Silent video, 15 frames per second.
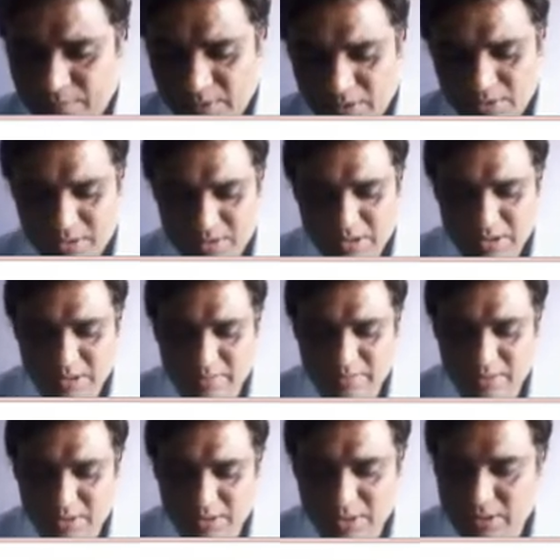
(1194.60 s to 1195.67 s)
It's 31,
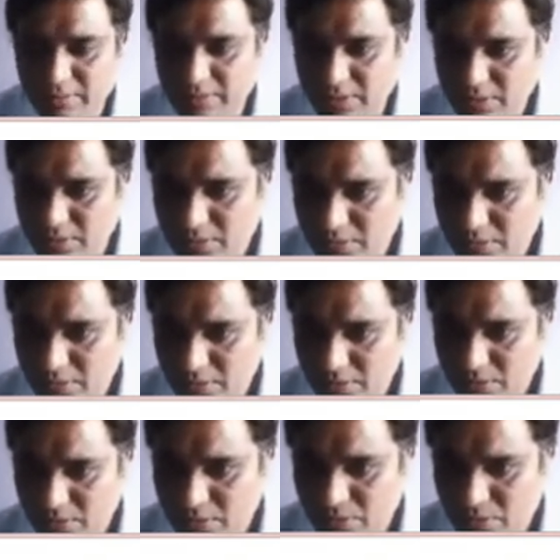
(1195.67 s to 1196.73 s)

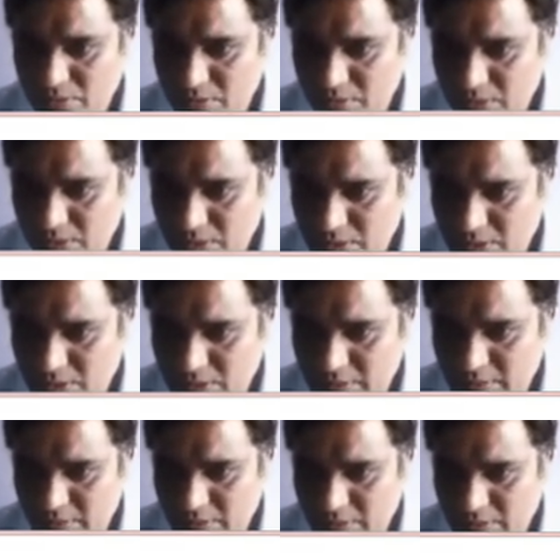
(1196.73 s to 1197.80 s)
not 37.